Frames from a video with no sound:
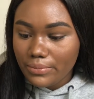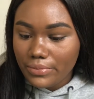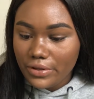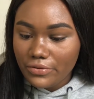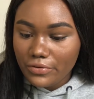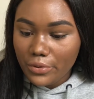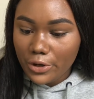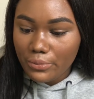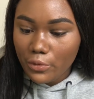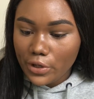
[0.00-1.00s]

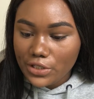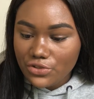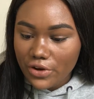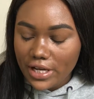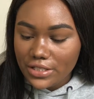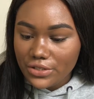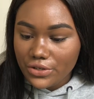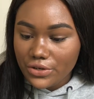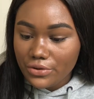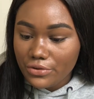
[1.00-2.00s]
before
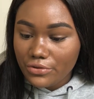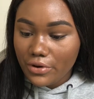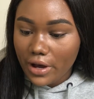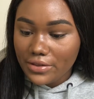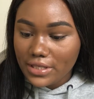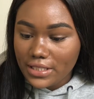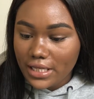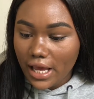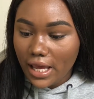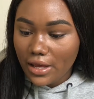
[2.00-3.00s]
moisturizer throughout the
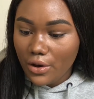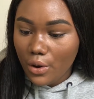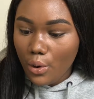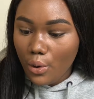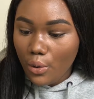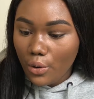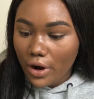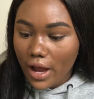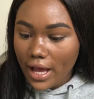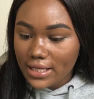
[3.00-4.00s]
day
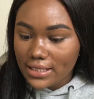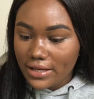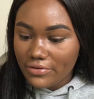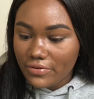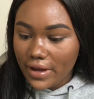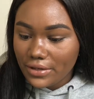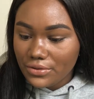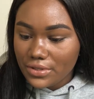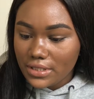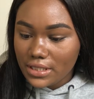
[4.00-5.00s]
or as a
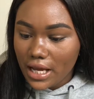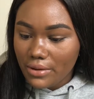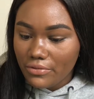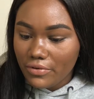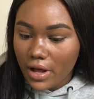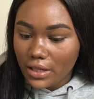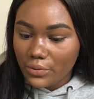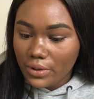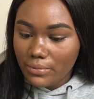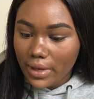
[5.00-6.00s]
final step
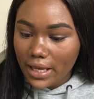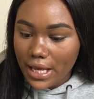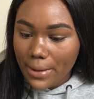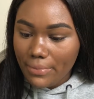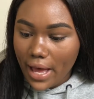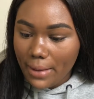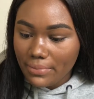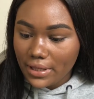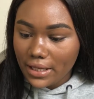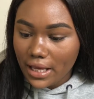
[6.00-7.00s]
following makeup
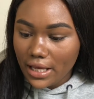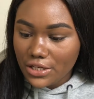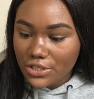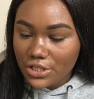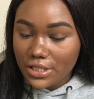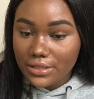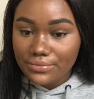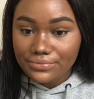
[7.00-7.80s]
application.